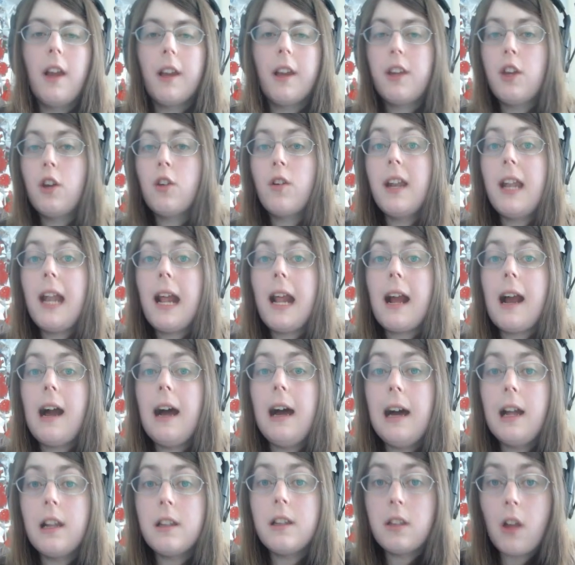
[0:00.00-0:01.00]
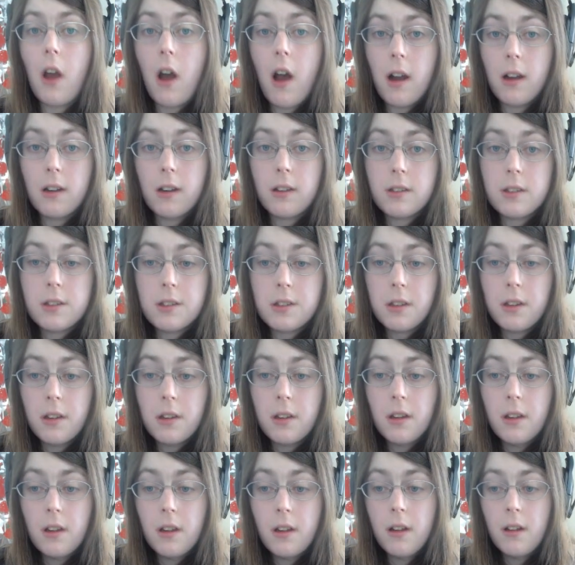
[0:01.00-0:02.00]
you're eating hot dogs.
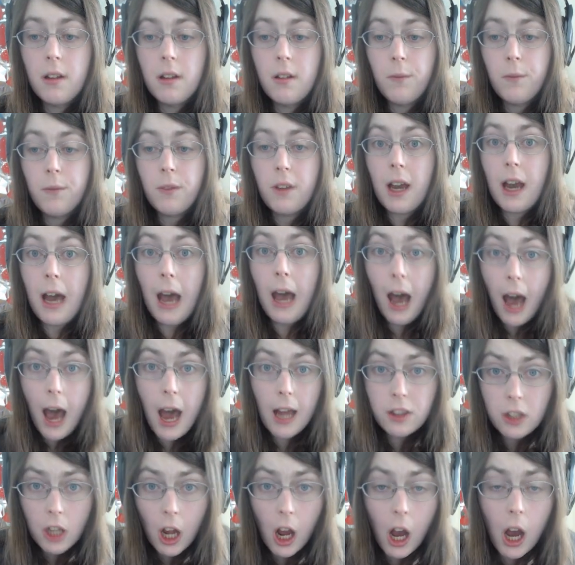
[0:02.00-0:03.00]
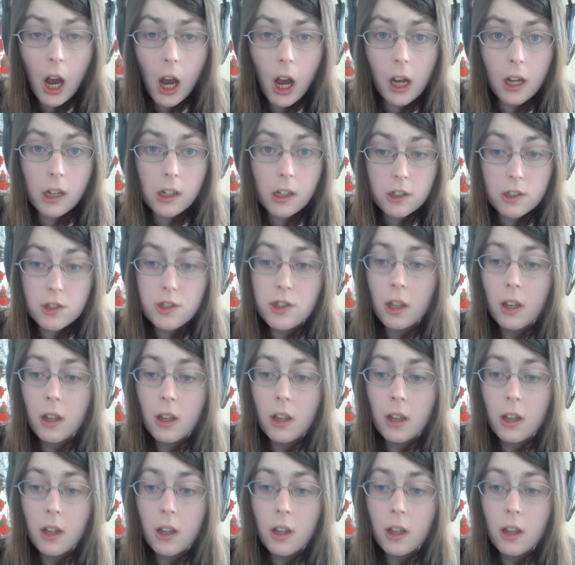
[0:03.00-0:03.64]
Hot dogs!